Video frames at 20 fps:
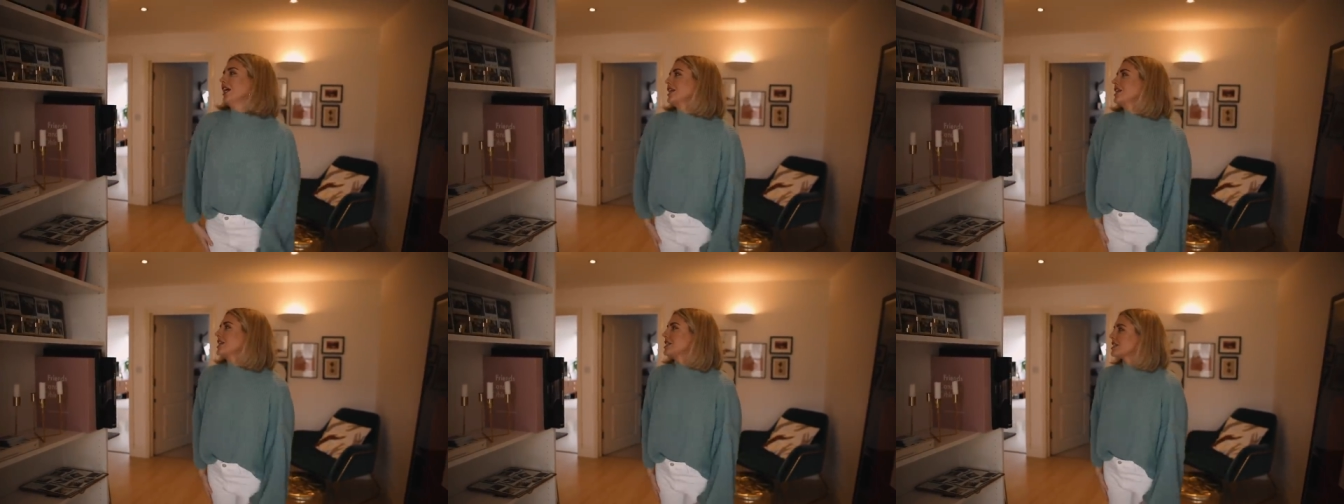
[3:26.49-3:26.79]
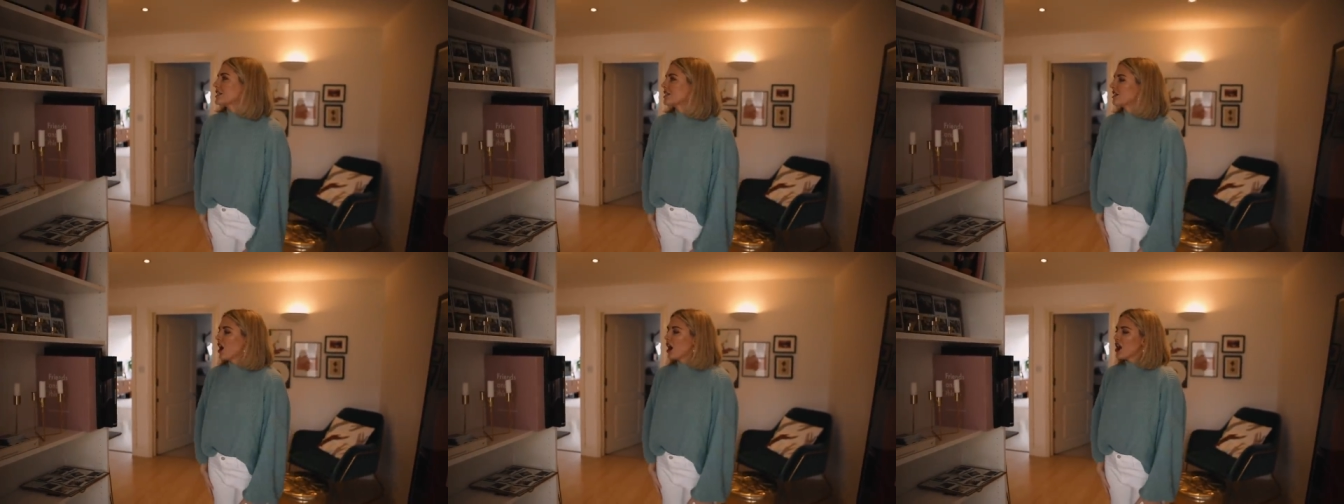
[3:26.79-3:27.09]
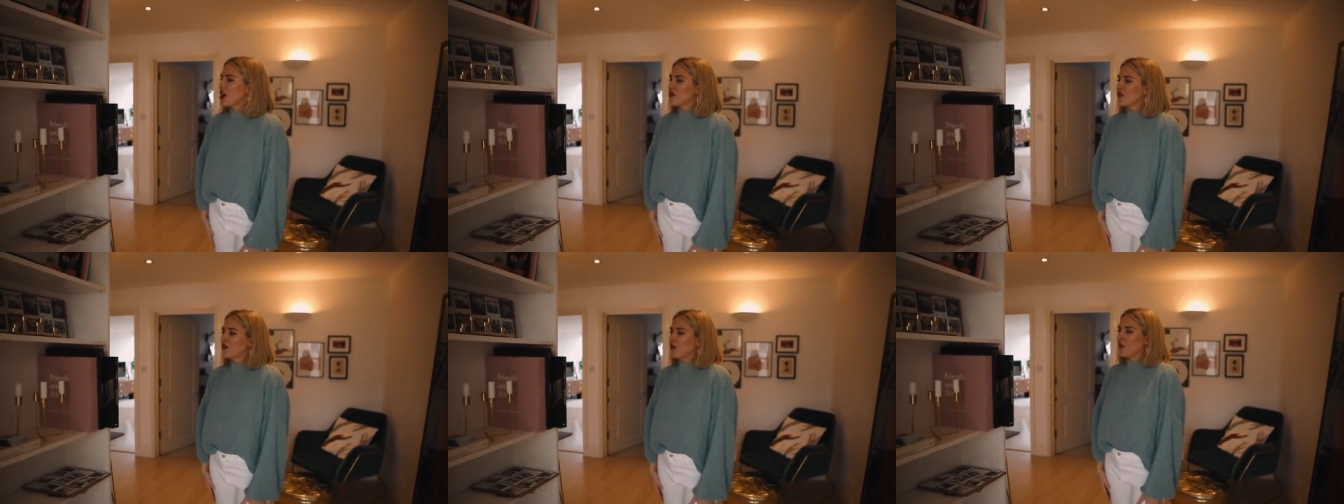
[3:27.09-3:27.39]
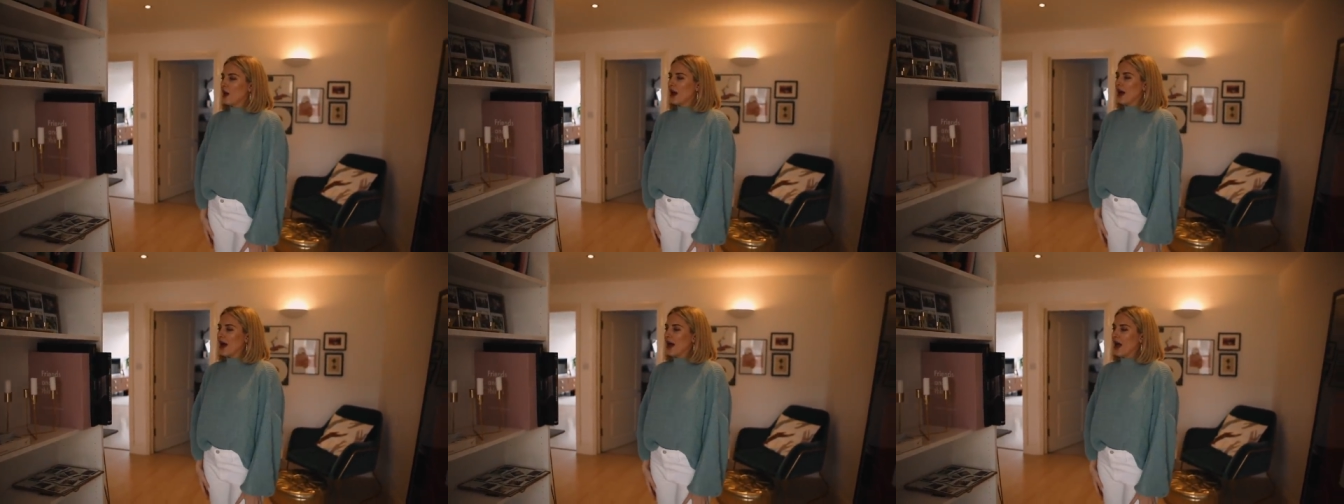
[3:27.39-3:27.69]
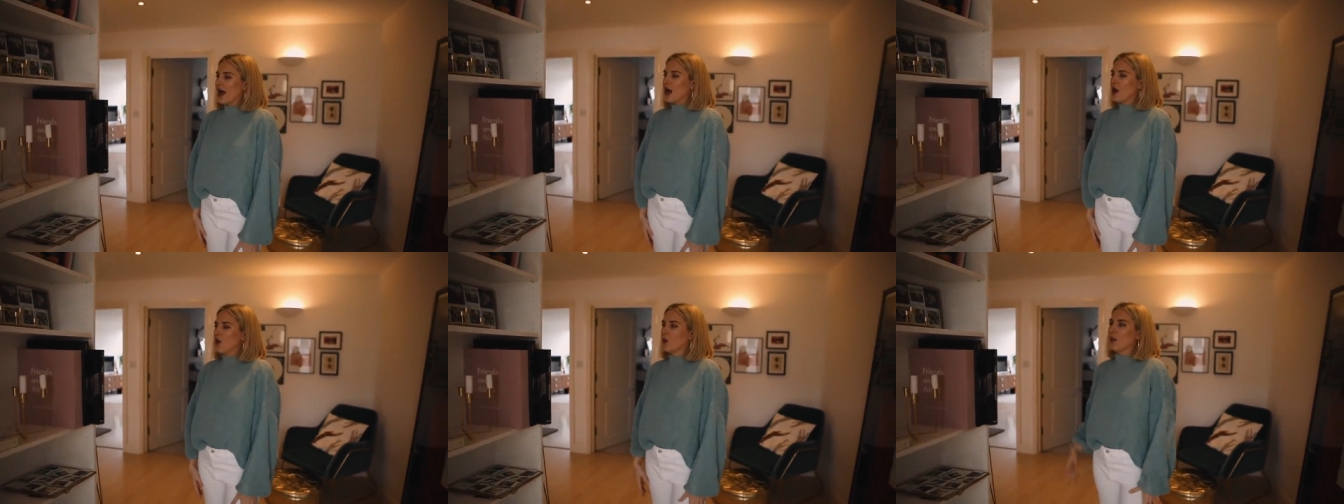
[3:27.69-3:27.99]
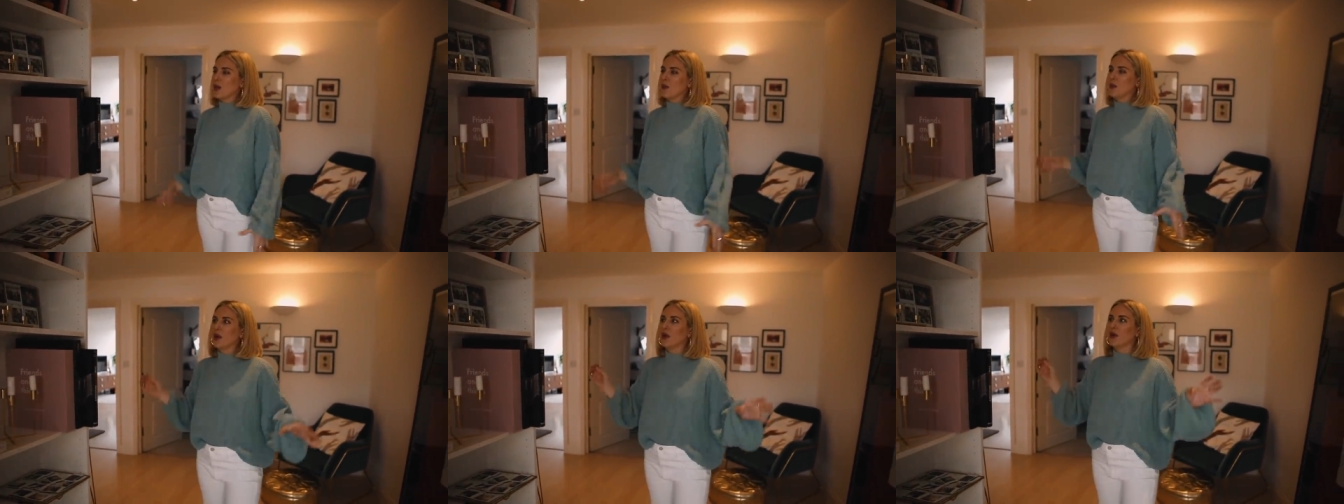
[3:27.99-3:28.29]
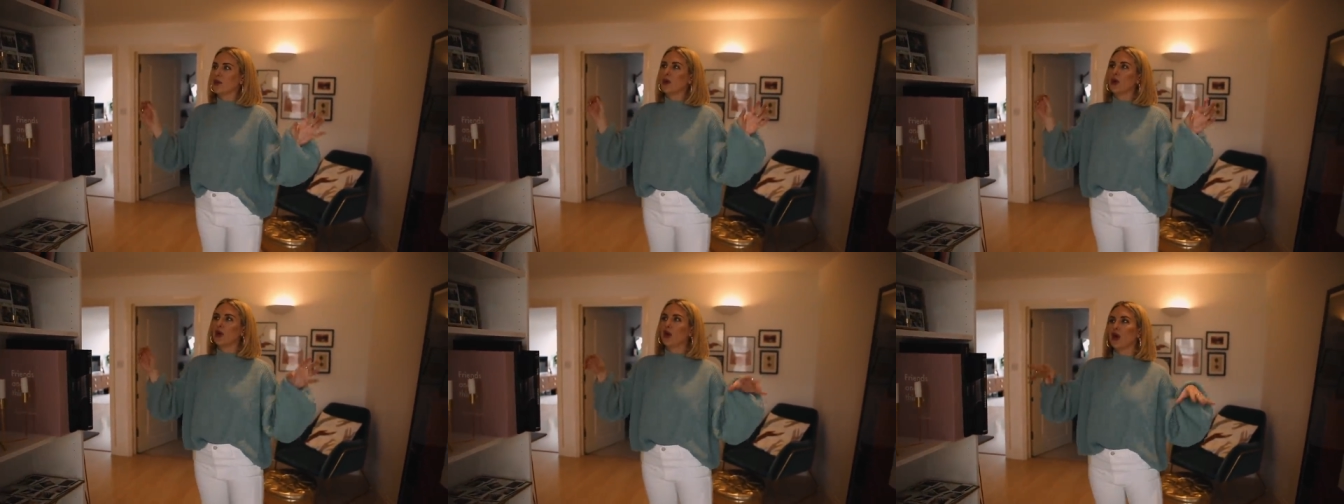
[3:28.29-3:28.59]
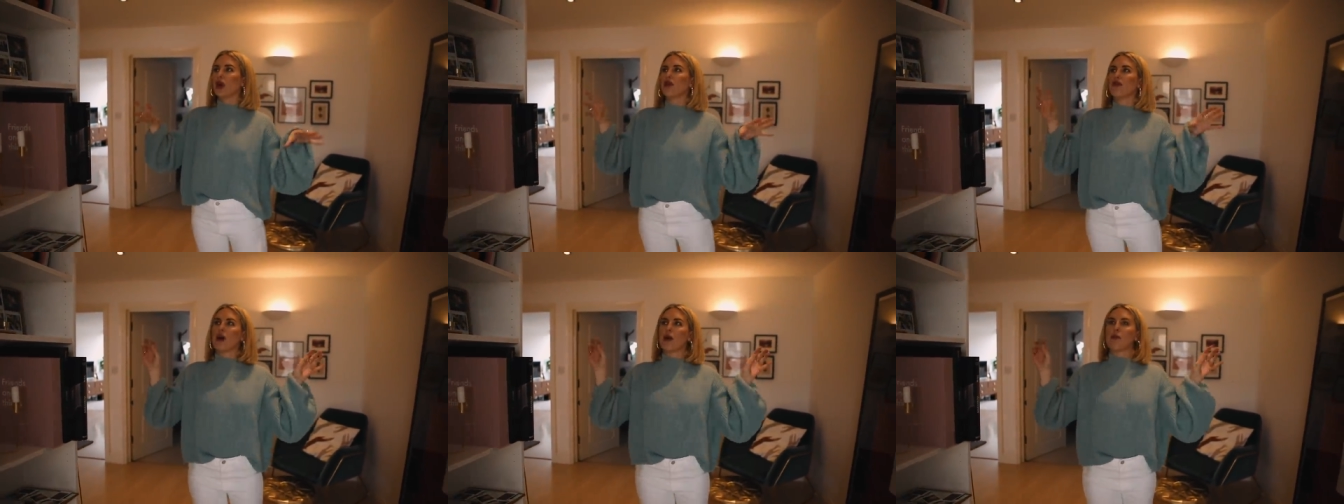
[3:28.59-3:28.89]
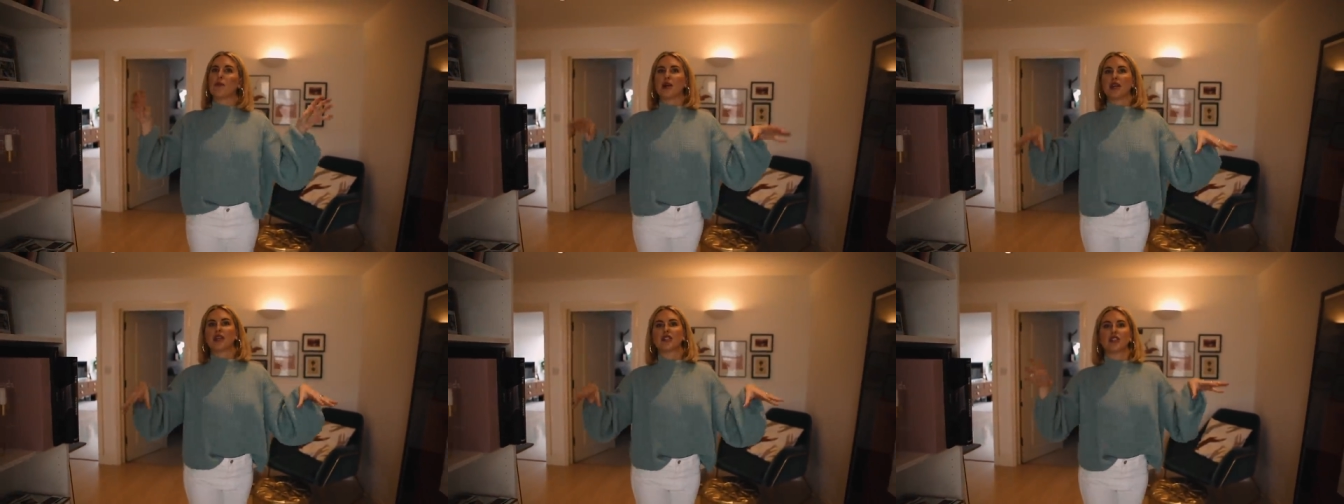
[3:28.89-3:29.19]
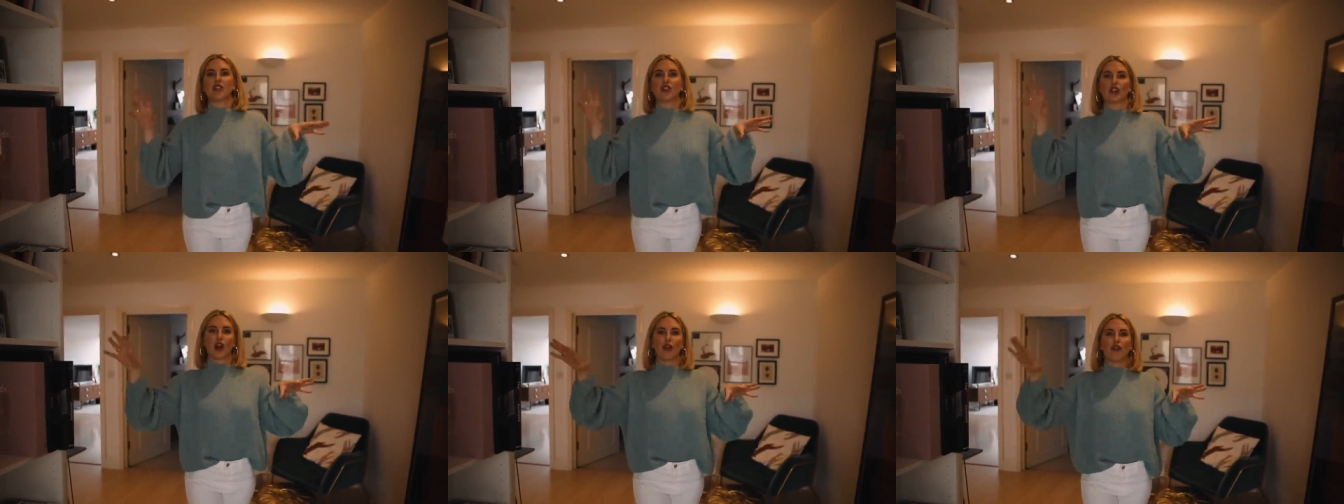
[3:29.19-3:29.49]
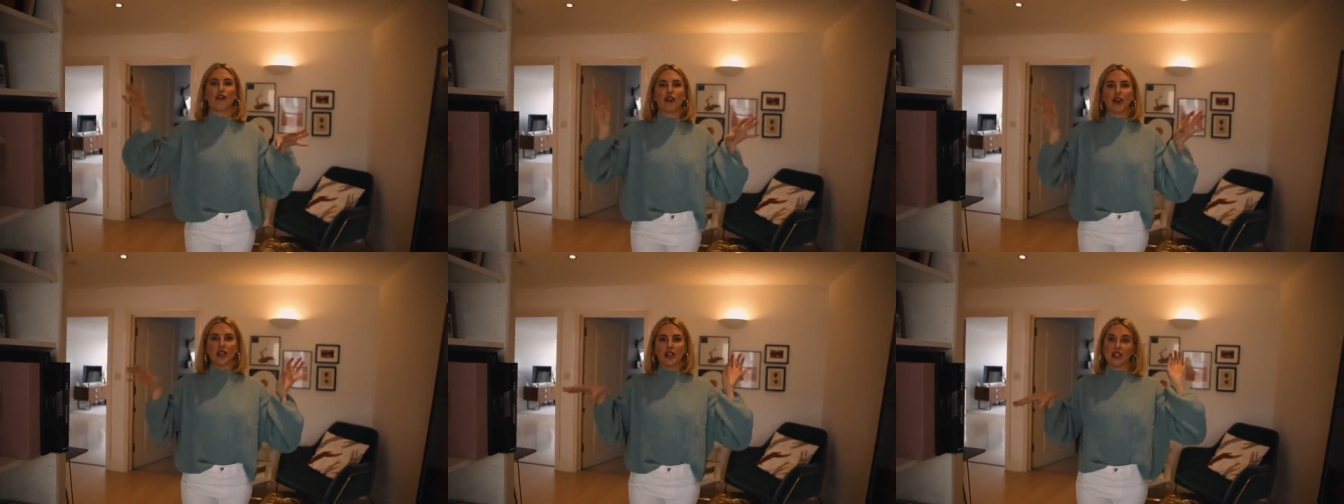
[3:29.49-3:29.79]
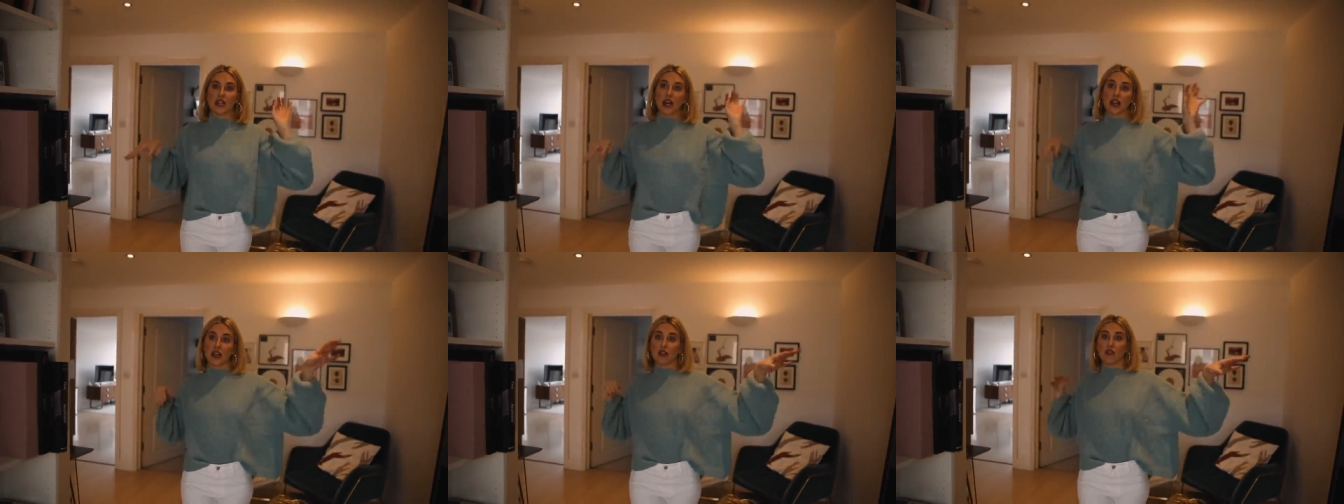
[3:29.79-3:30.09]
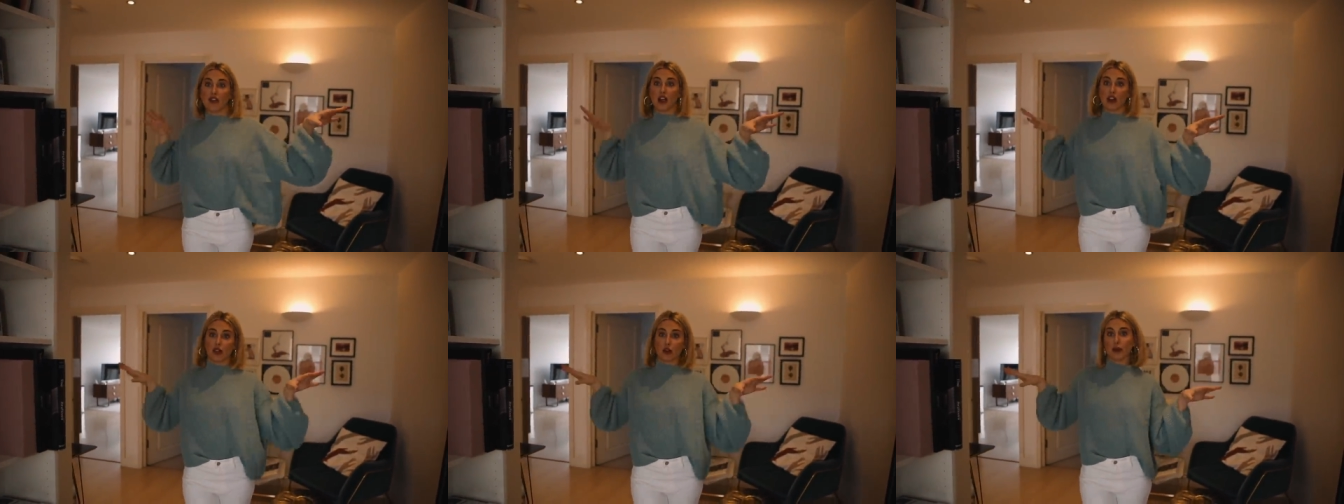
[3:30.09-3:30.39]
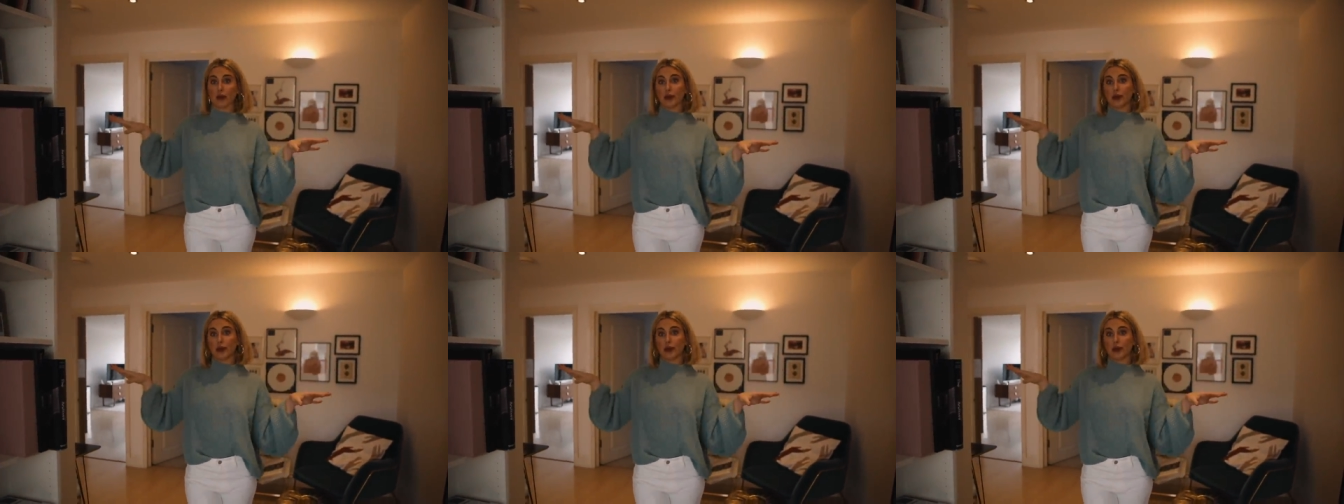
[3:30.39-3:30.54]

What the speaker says: this is kind of where we put all of our bits that don't fit into any of the other